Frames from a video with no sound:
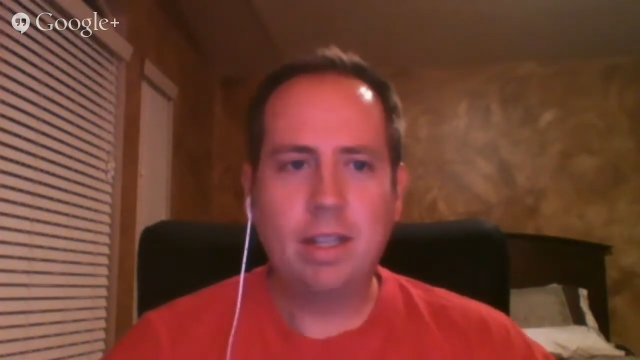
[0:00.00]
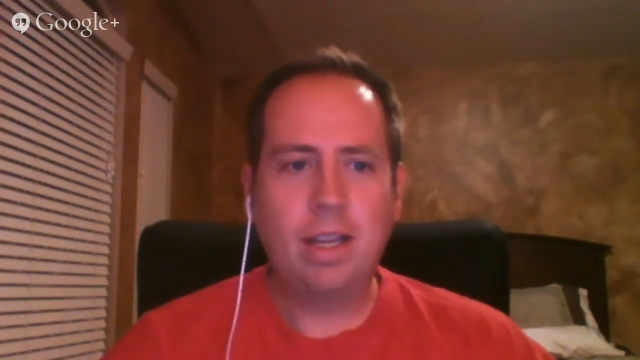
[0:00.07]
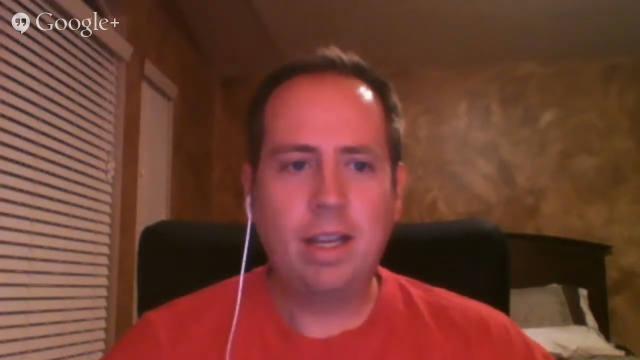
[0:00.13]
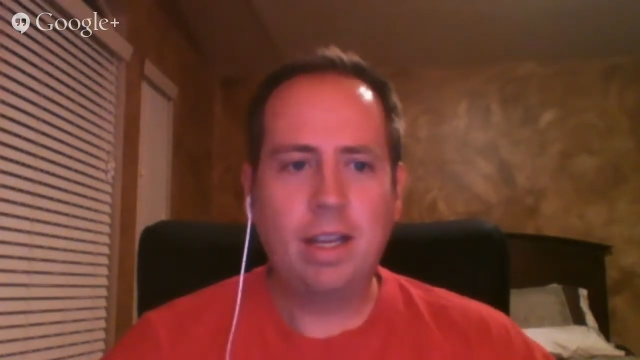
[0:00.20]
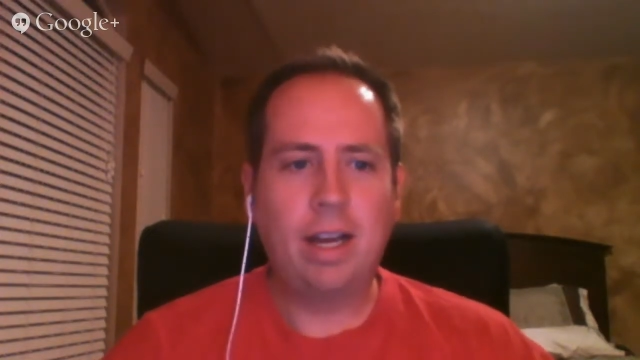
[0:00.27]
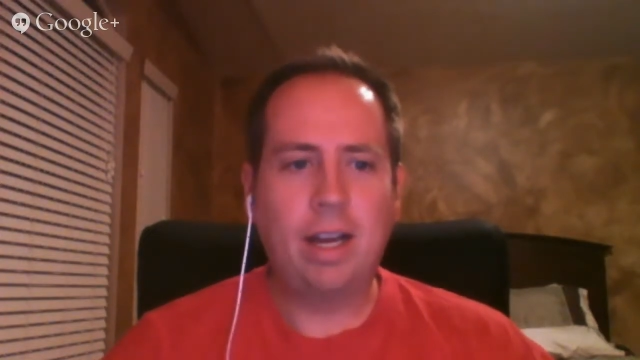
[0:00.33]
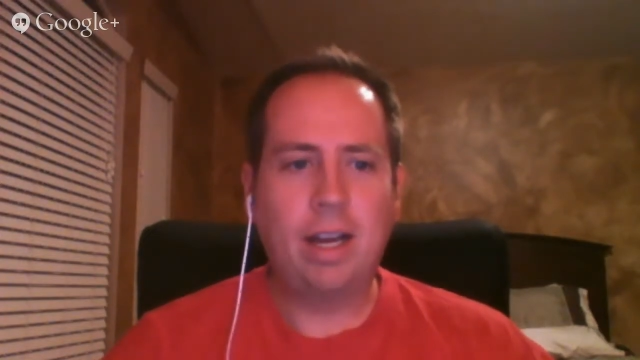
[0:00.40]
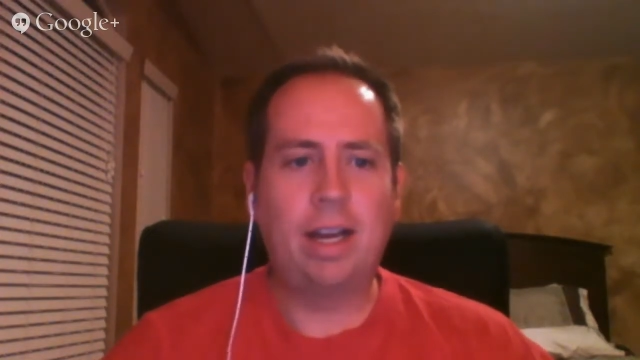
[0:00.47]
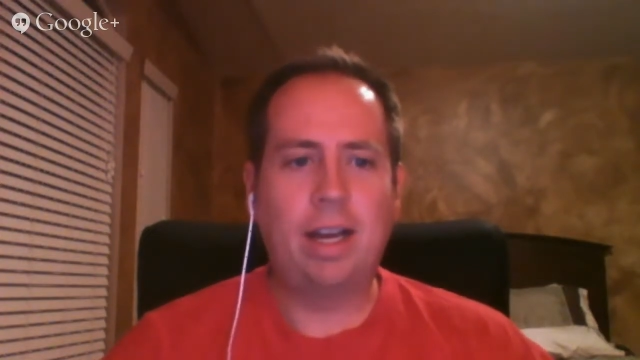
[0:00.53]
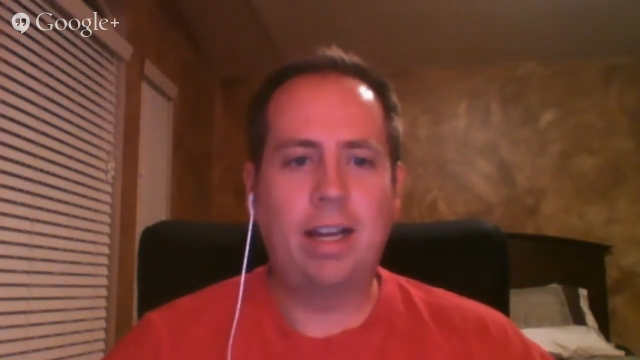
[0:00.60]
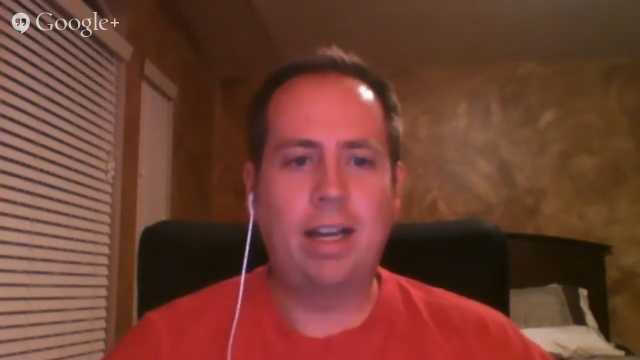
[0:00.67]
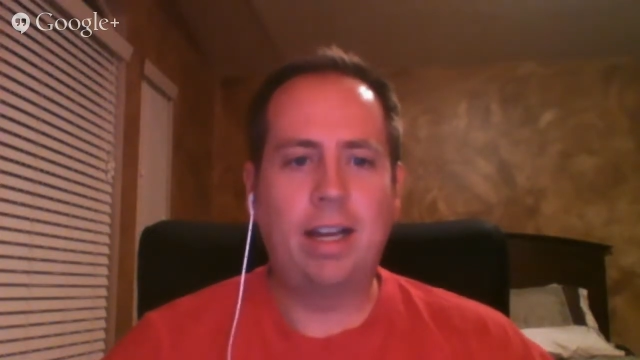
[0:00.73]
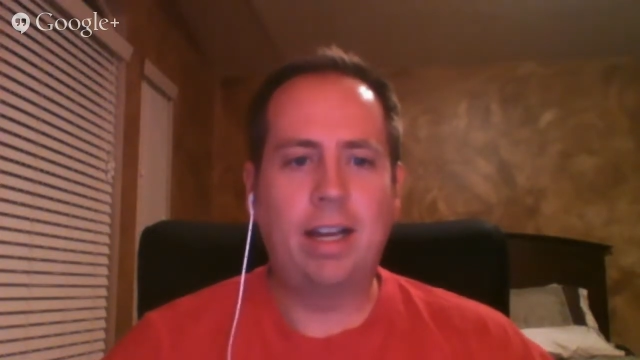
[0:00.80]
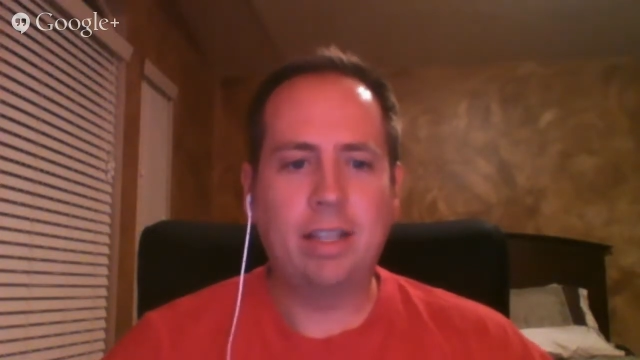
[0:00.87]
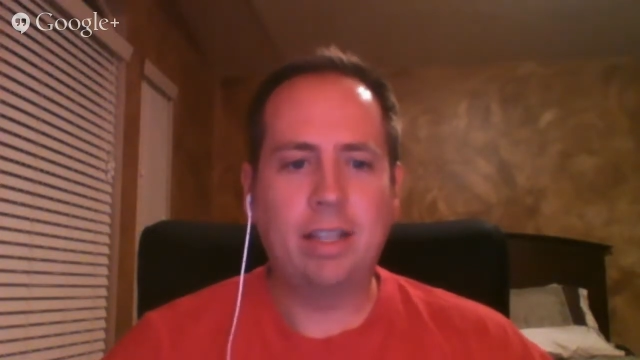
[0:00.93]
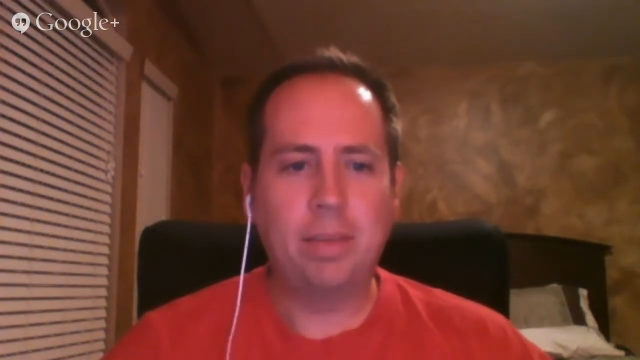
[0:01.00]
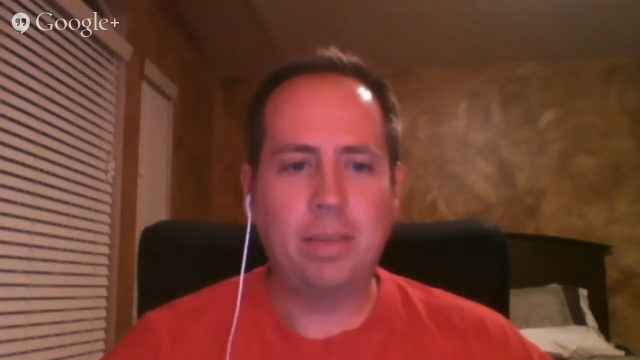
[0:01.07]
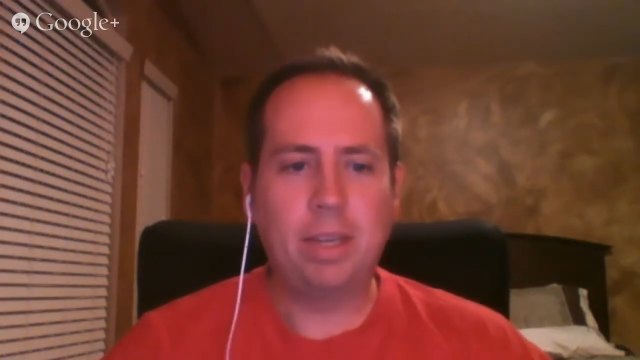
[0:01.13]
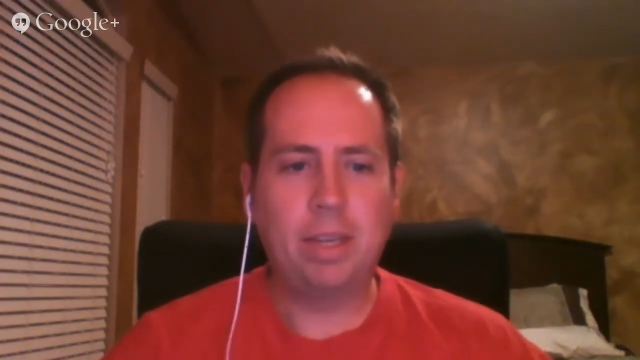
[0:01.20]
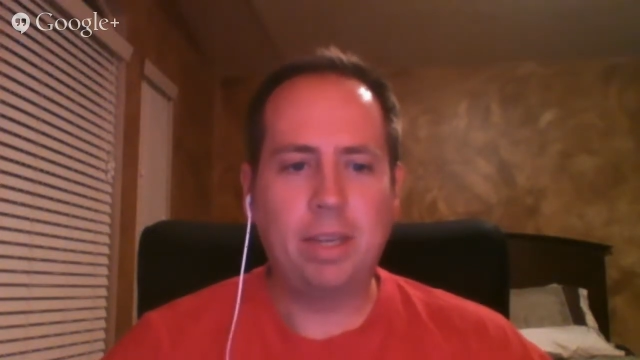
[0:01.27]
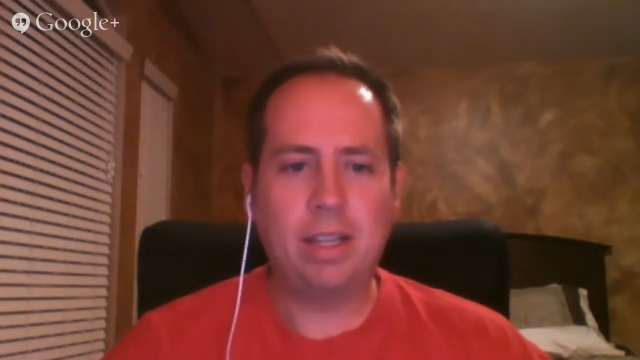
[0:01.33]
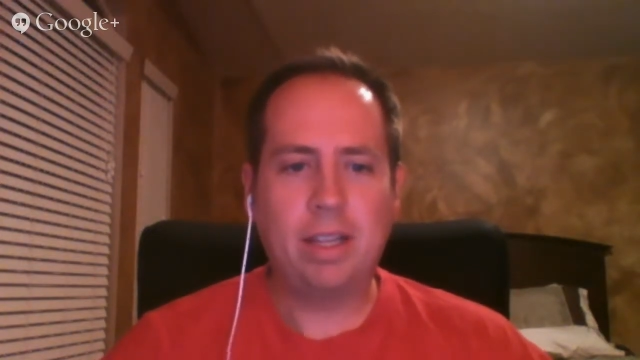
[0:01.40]
Let
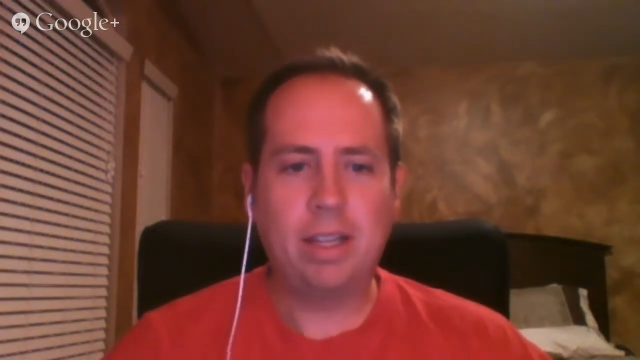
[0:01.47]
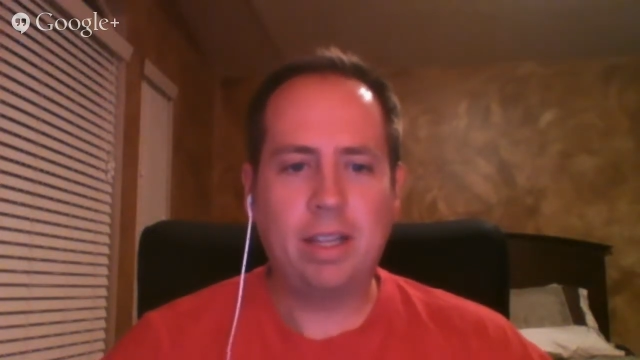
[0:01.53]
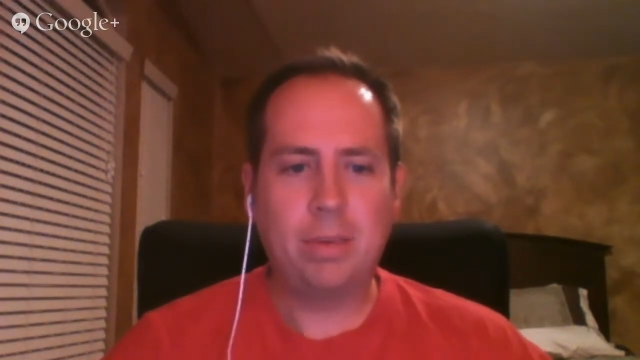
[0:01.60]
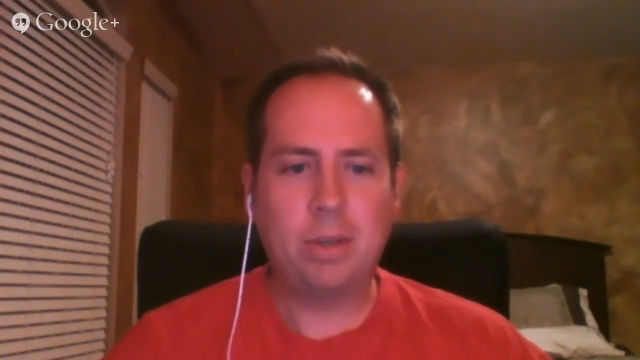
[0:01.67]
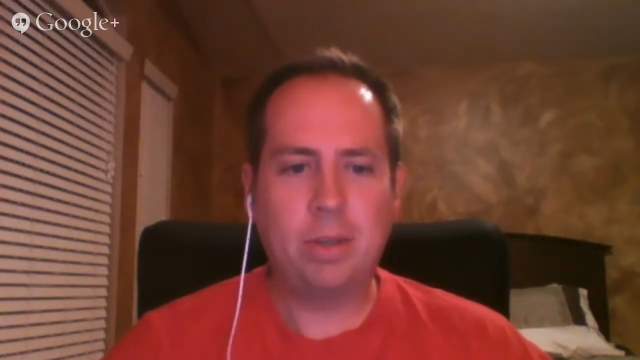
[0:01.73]
me show